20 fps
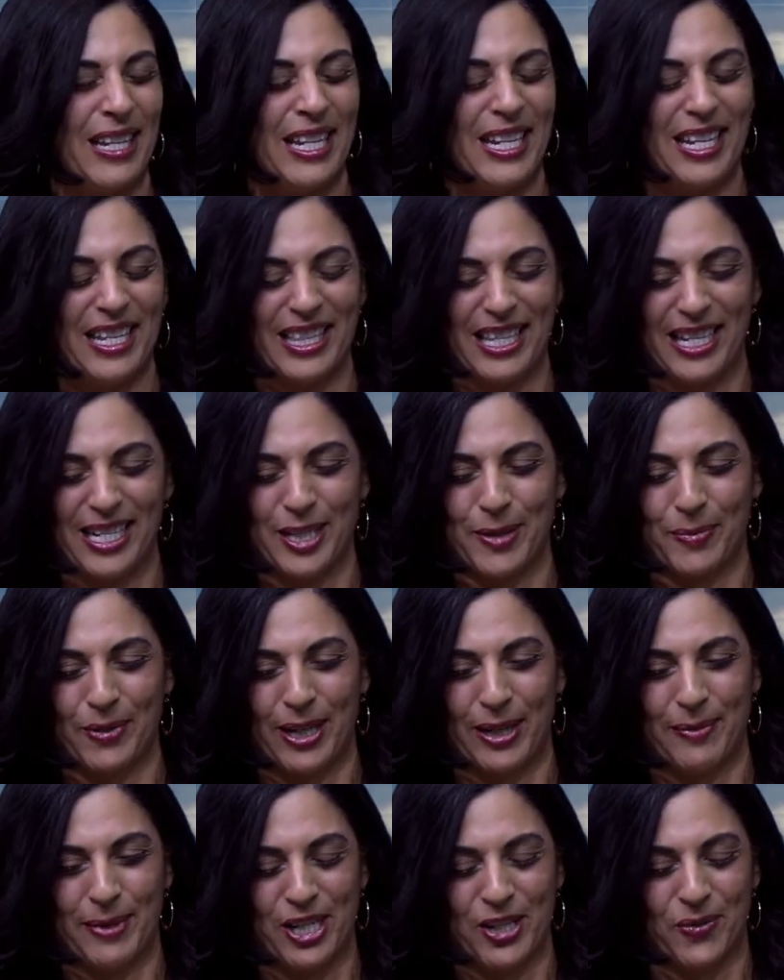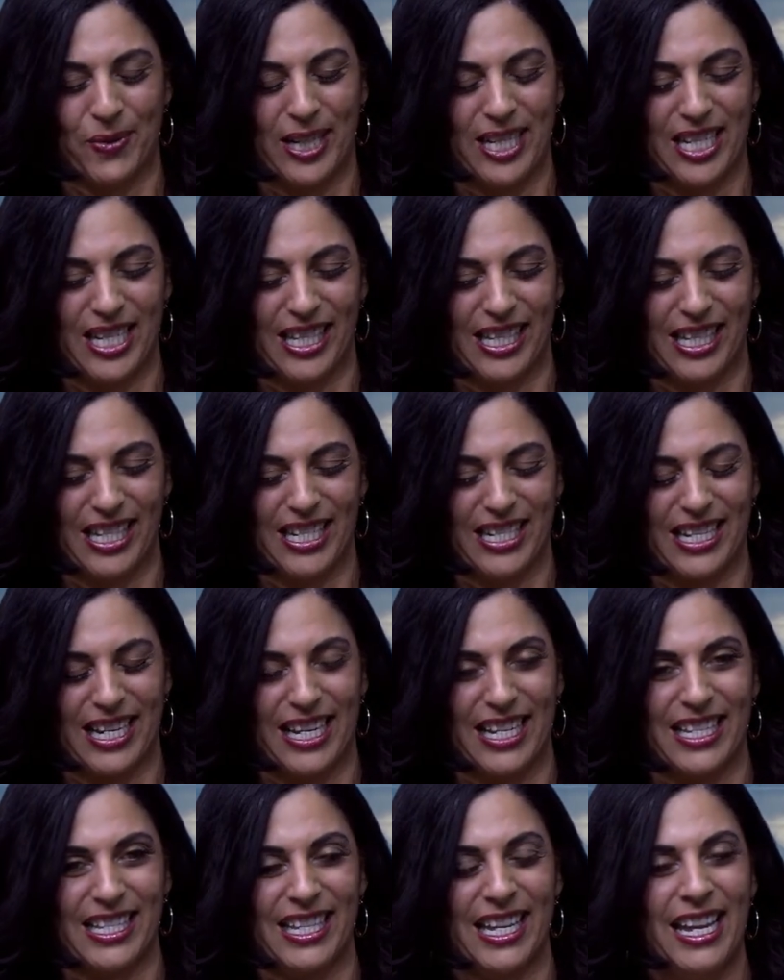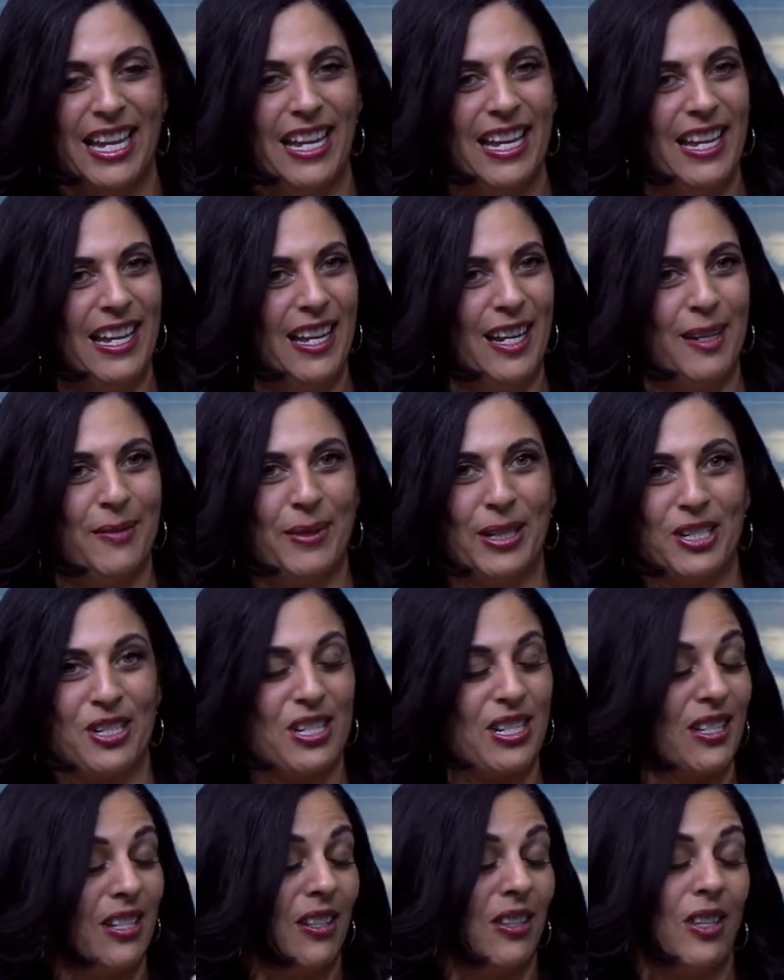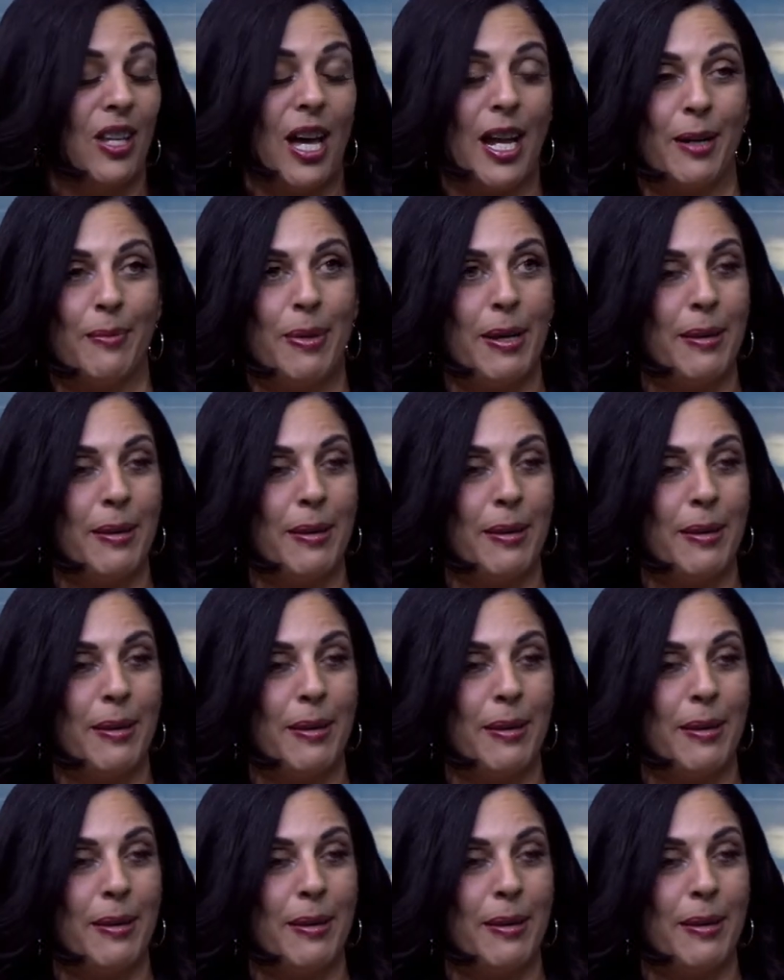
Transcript: anything's pretty much renting these days. Mm-hmm. Um, there's just a lot of